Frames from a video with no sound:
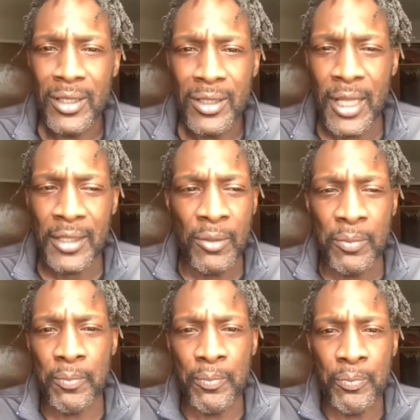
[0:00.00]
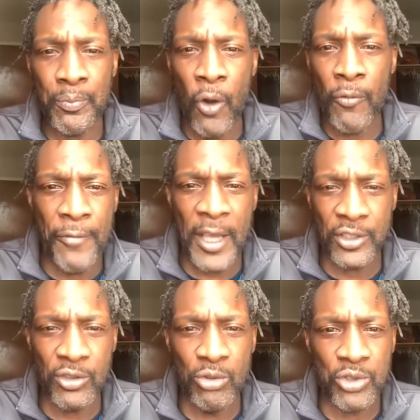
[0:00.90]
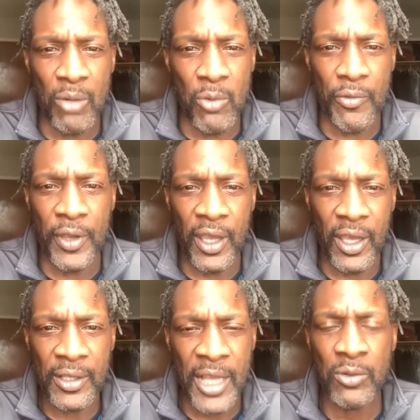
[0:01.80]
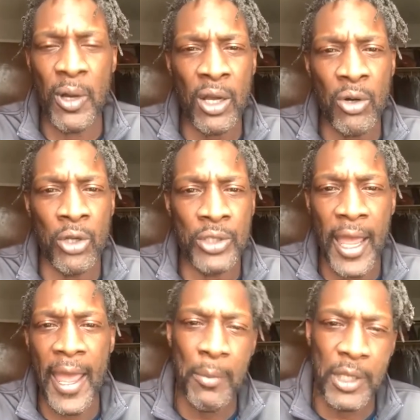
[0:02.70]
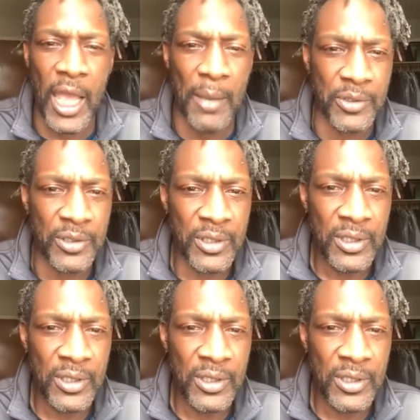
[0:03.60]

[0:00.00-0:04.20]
let the professionals come over here. That's why I called the ambulance.